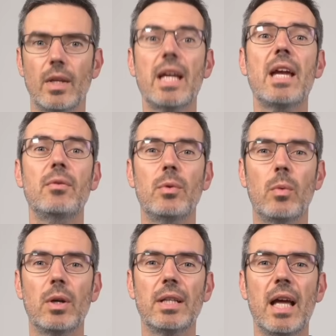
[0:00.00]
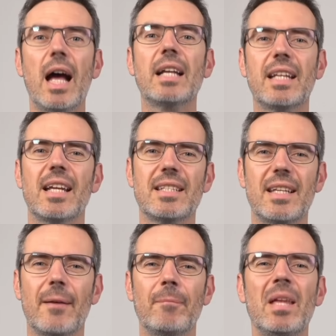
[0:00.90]
Hey everyone, Andreas
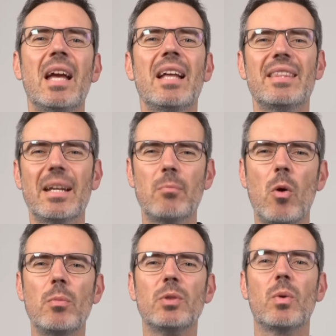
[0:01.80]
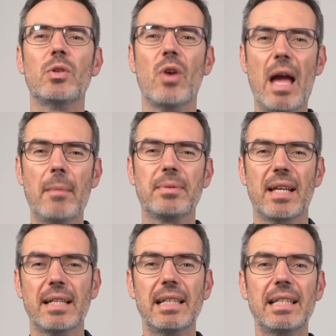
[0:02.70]
here. That moment when your app
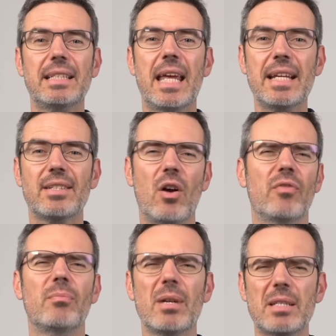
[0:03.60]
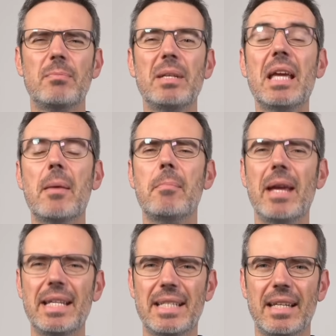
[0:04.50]
suddenly takes off must be
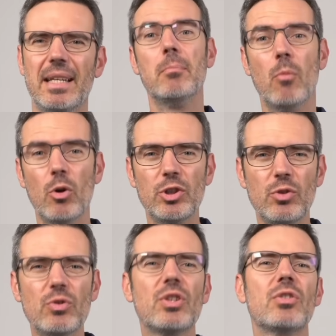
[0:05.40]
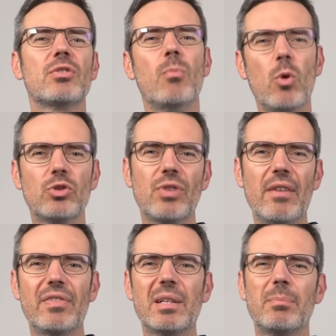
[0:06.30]
amazing. More users, more
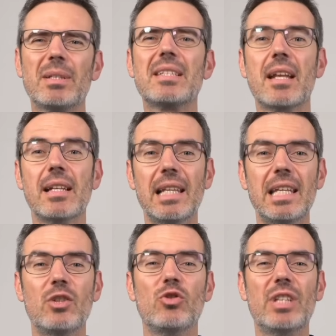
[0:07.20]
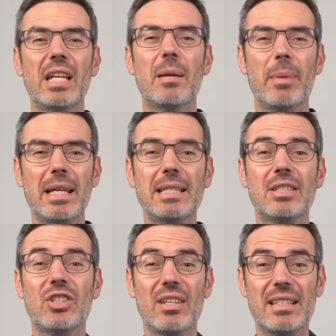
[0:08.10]
traffic, but suddenly your
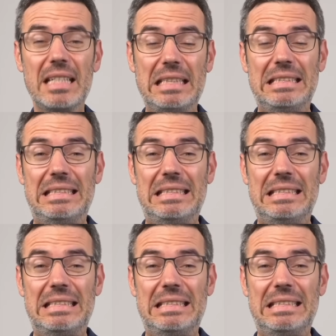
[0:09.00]
database just